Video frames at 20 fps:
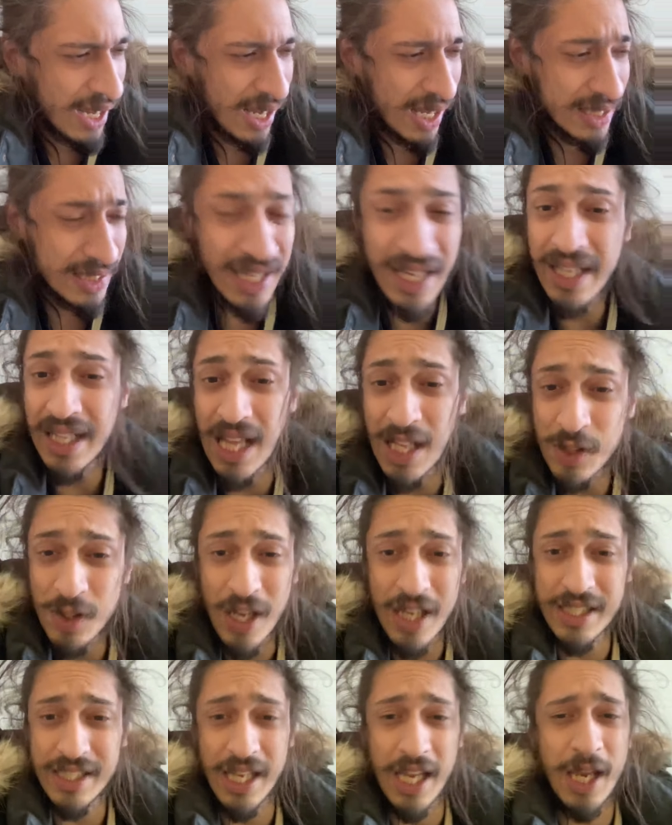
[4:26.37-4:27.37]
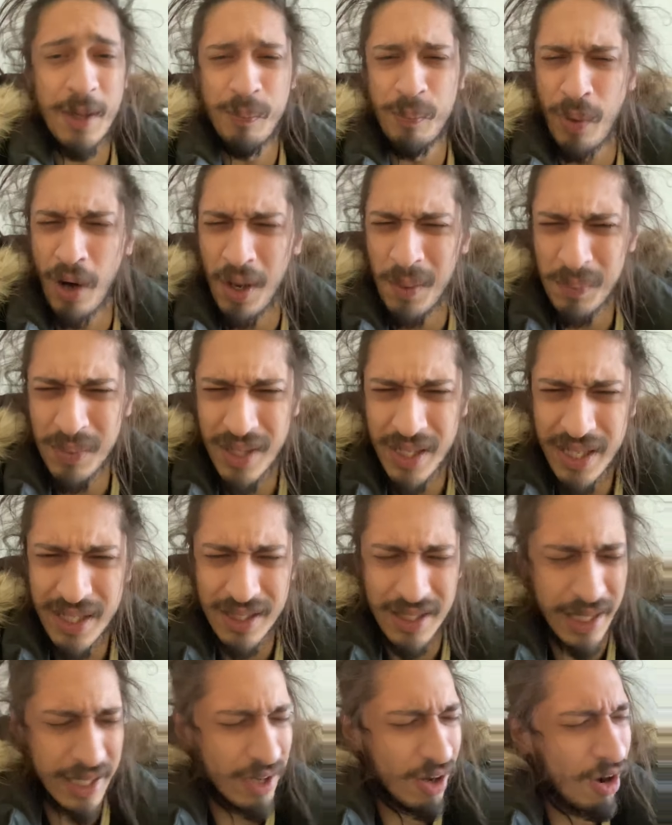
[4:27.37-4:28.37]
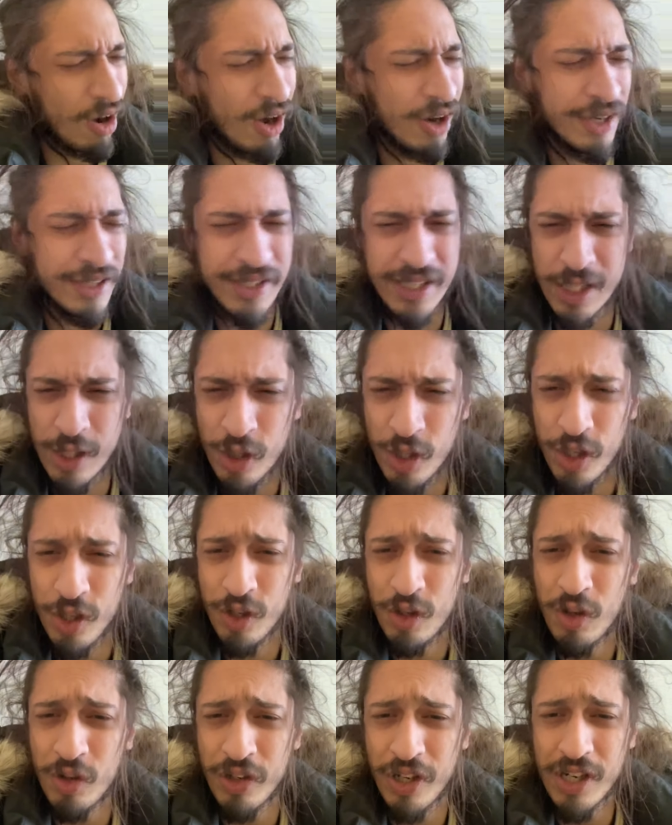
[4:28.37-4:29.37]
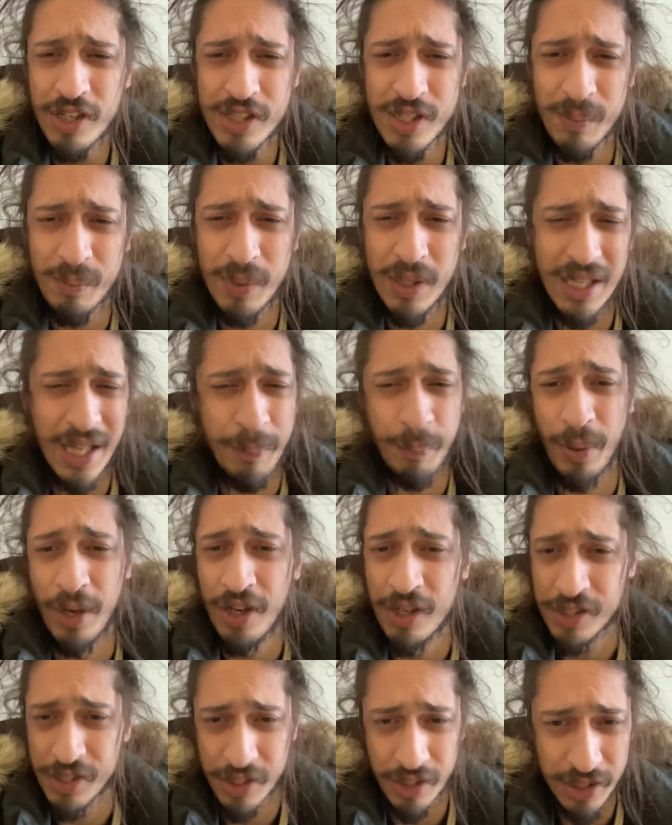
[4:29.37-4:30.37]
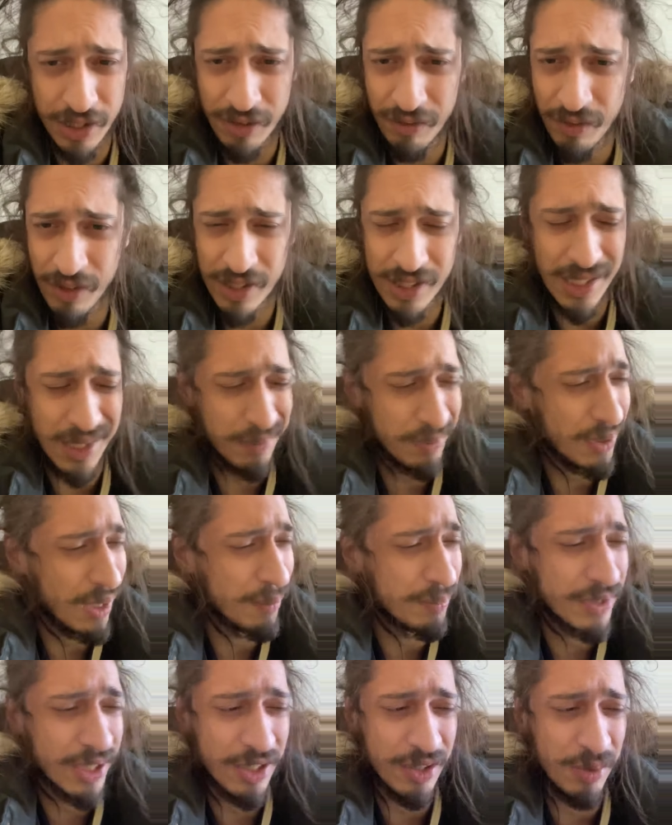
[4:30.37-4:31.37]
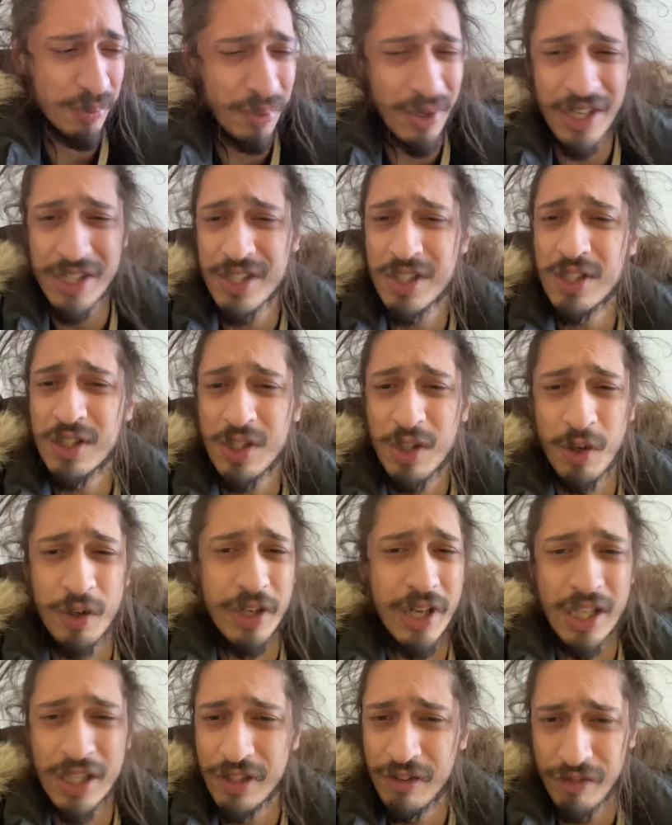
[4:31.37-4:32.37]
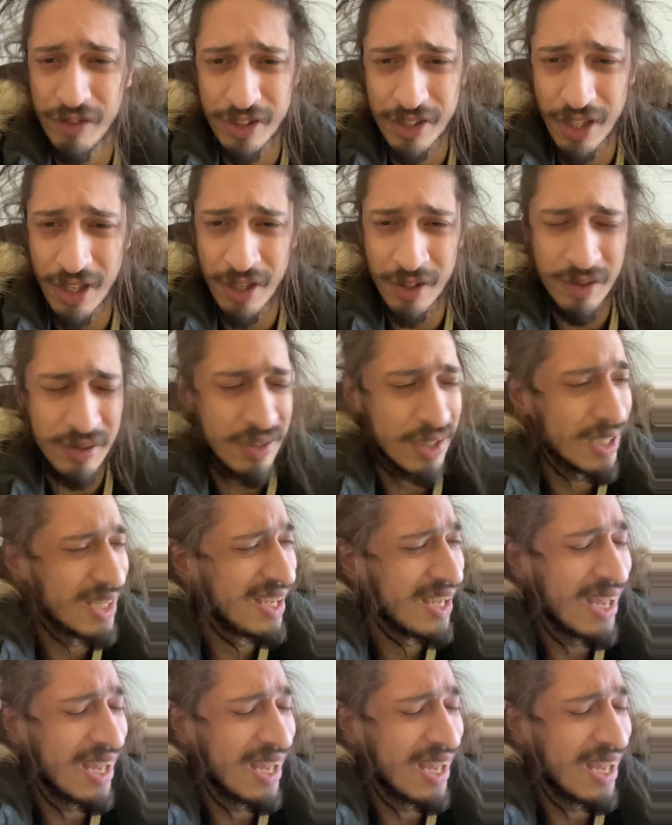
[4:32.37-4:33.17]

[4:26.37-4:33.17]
Like, that's why I say in public, like, honestly, you, you know, there are some people, like Paris Hilton, for example, I'm telling you, Paris Hilton or Nelly Furtado,